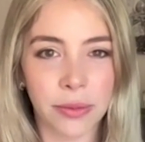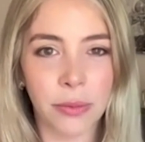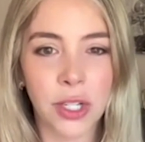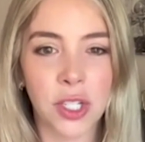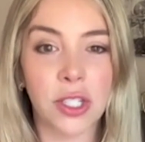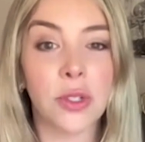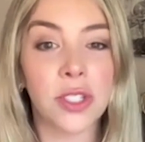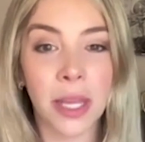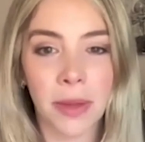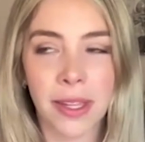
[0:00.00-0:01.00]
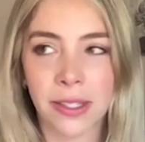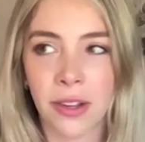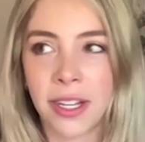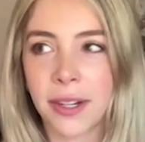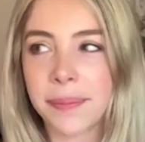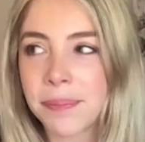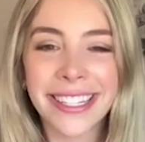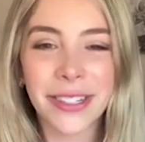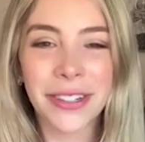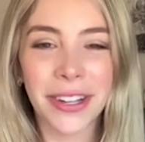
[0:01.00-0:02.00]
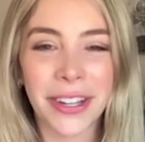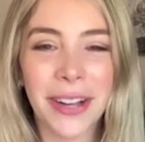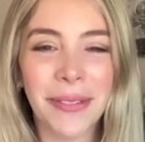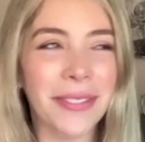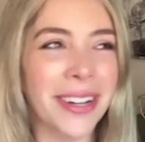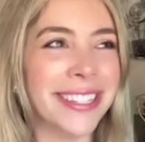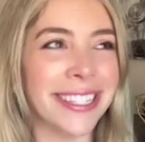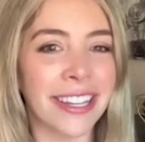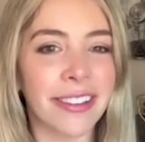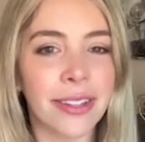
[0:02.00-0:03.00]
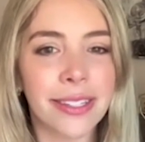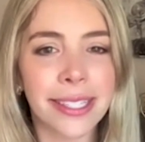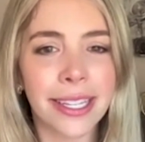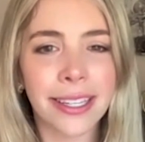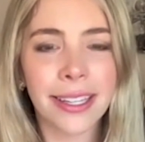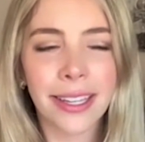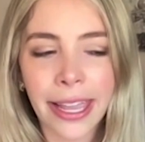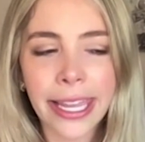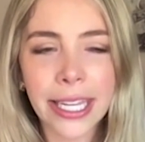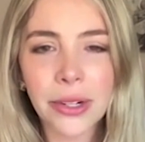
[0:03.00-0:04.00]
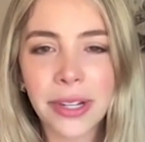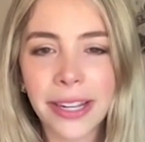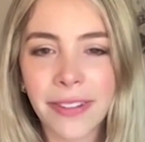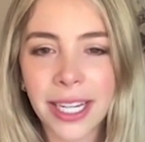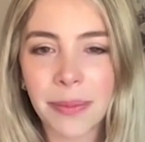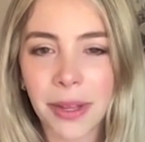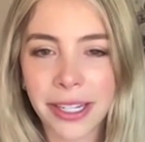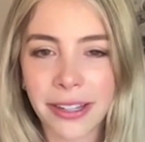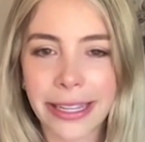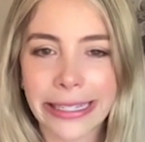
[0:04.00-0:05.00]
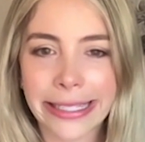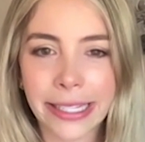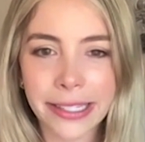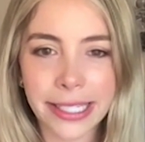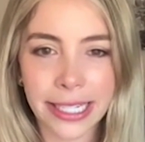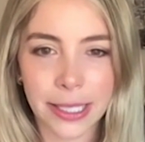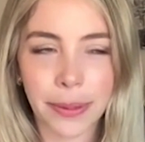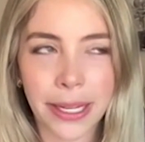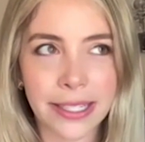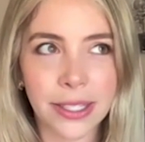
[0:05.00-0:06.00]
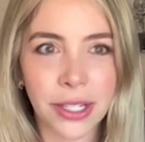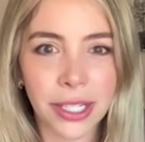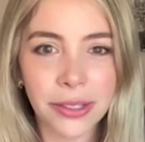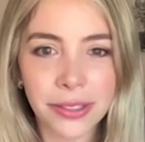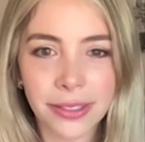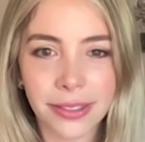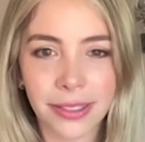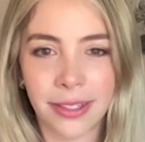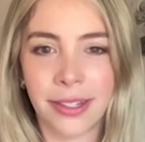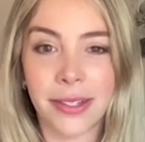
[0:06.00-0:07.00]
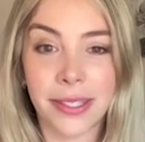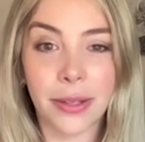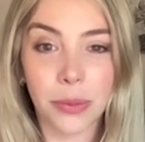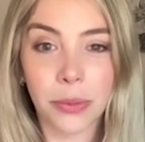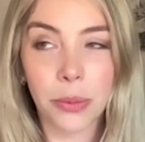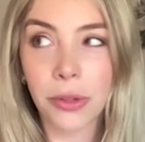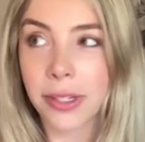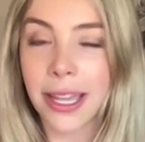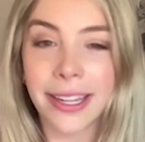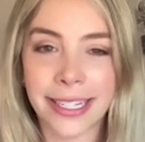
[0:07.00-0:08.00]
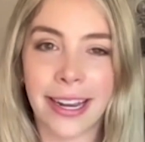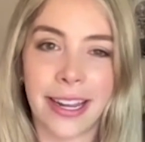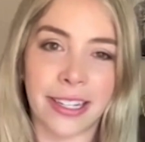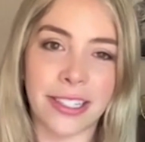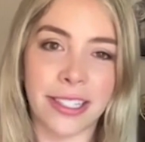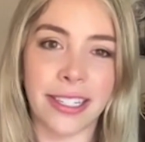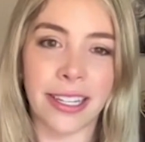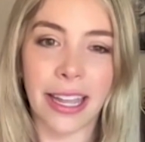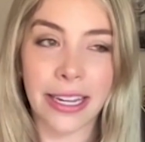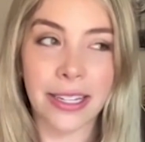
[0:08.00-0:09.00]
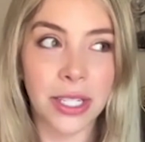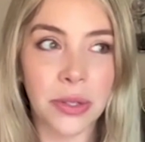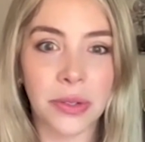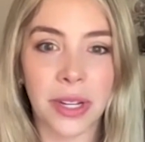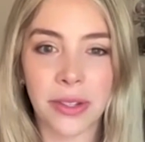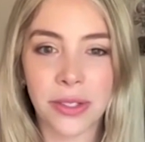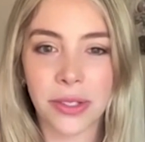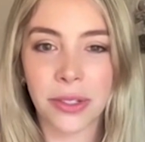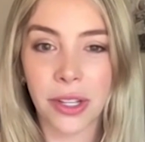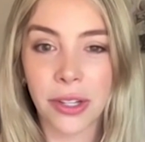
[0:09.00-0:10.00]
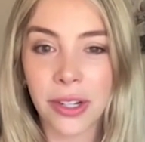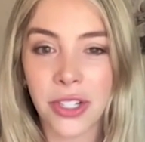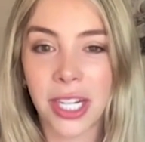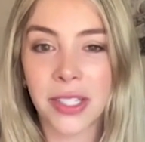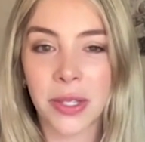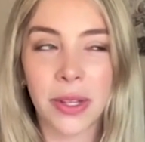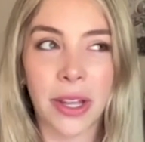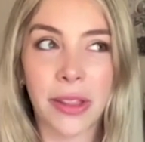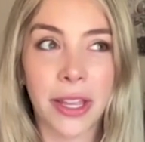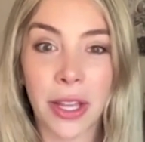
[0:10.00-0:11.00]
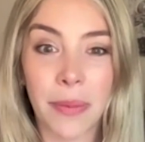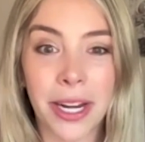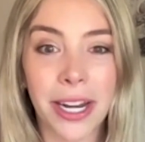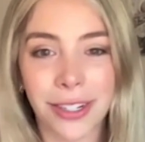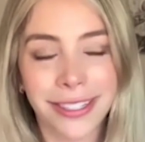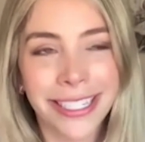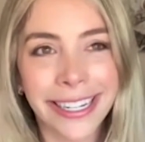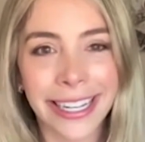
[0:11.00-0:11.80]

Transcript: we should do some of this on here. So a couple months ago, he was like, hey, you don't have any money on that Celsius place, do you? And I was like, well, yeah, Dad, actually, I do. And there's a good chance I may never see it